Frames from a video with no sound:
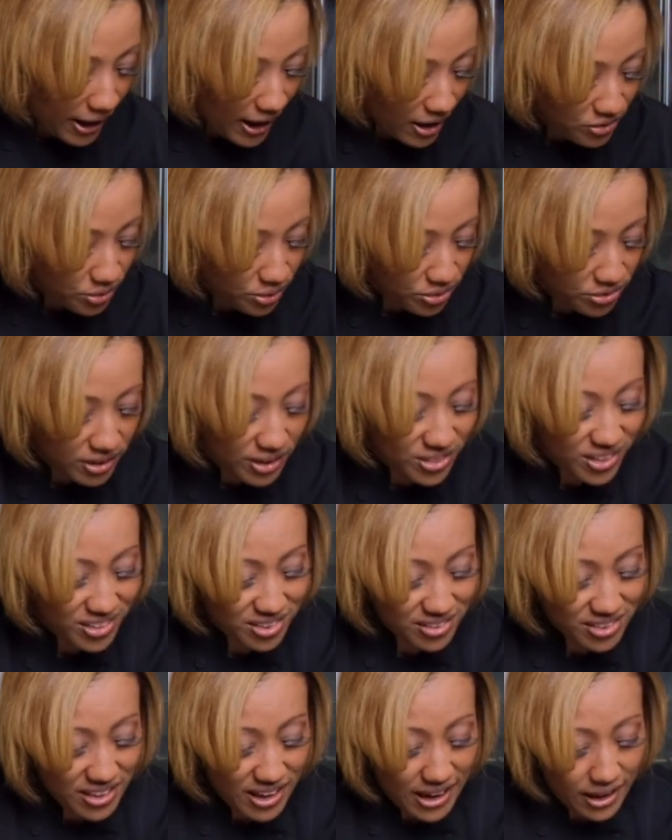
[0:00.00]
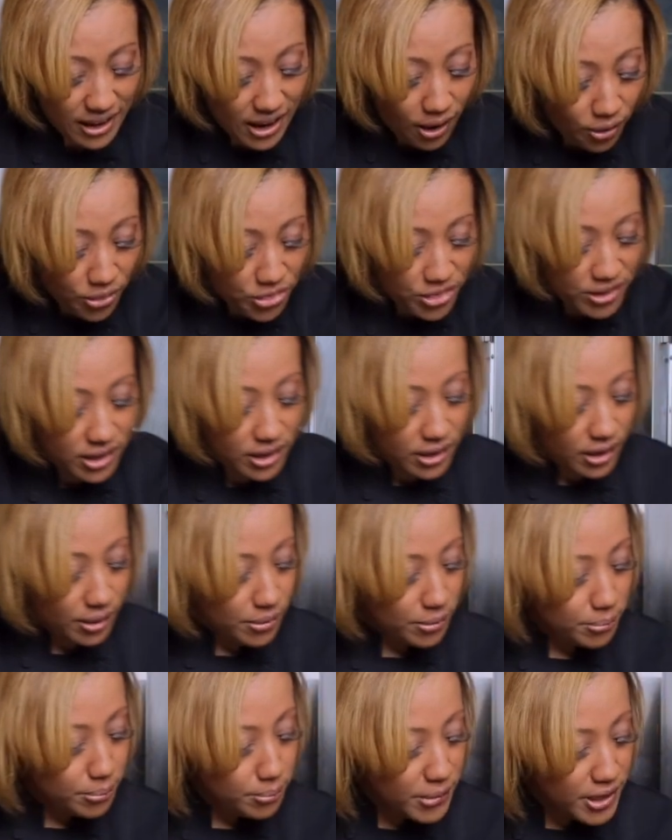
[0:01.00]
as you see, this is a healthy
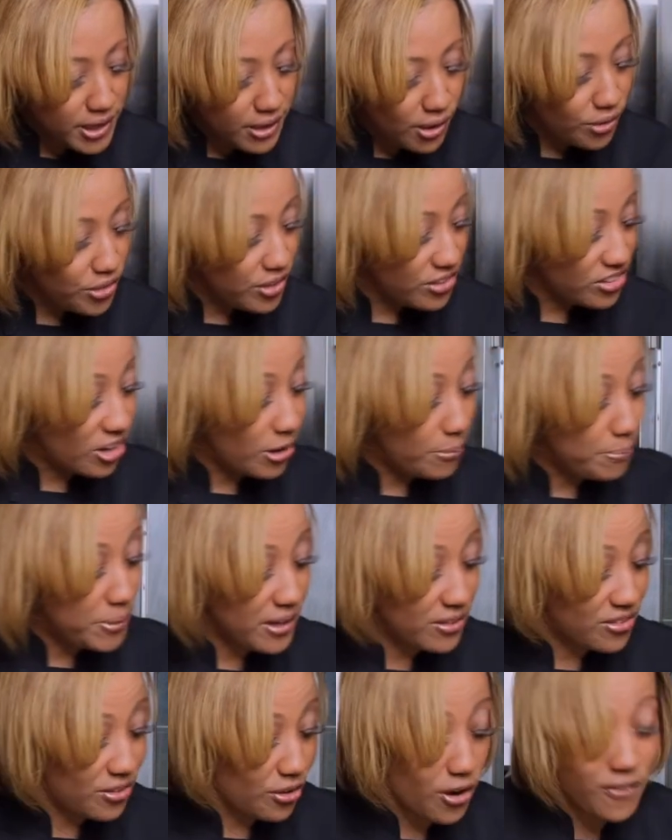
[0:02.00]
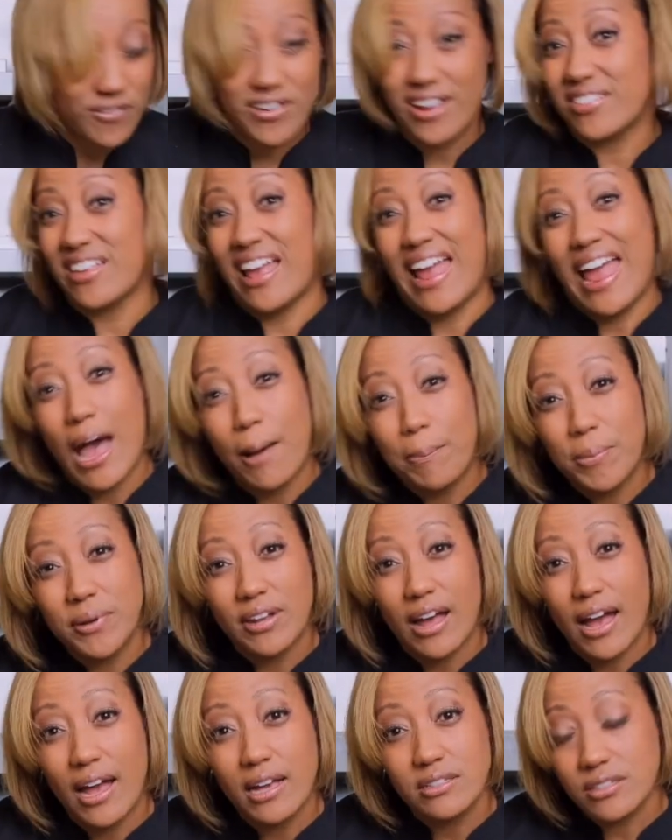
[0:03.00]
meal. This could be served as an
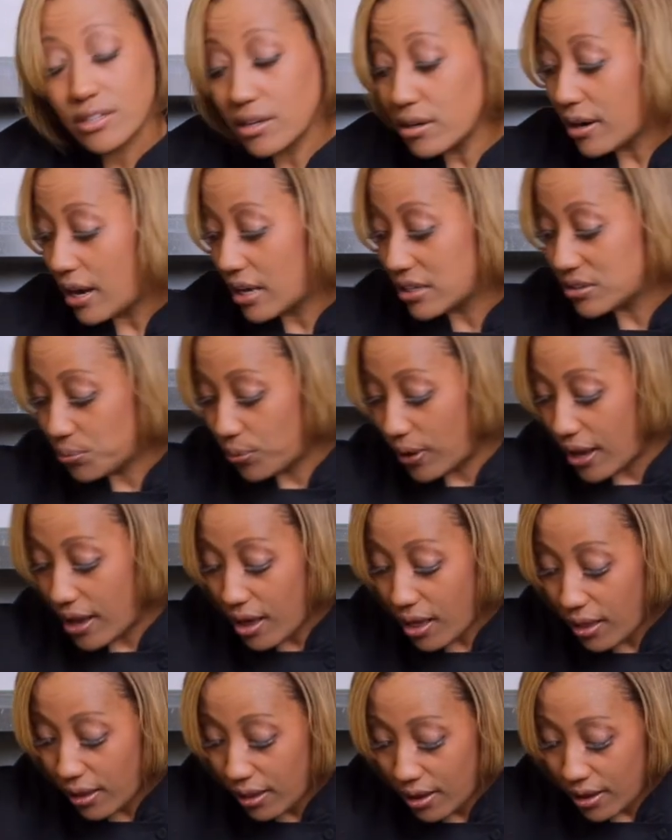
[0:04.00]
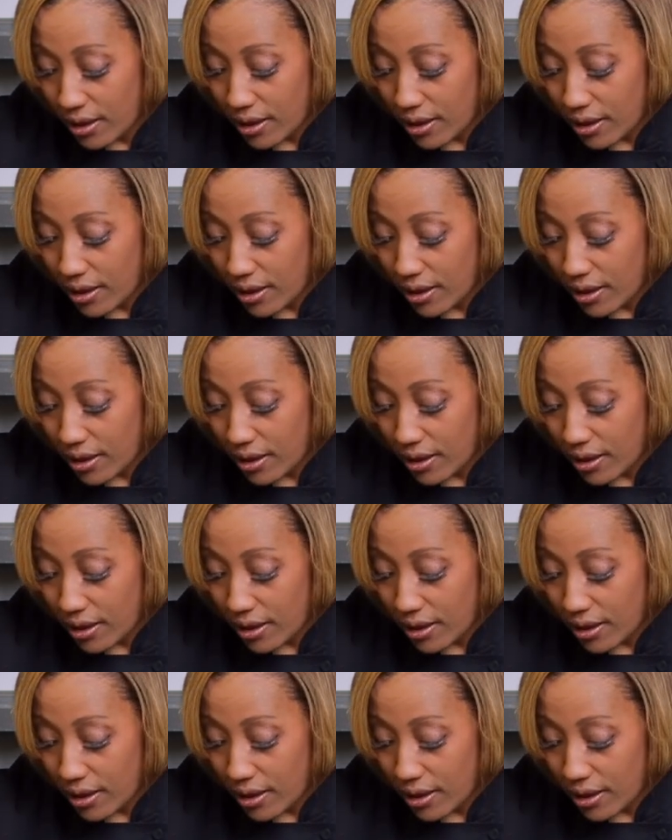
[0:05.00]
appetizer as well.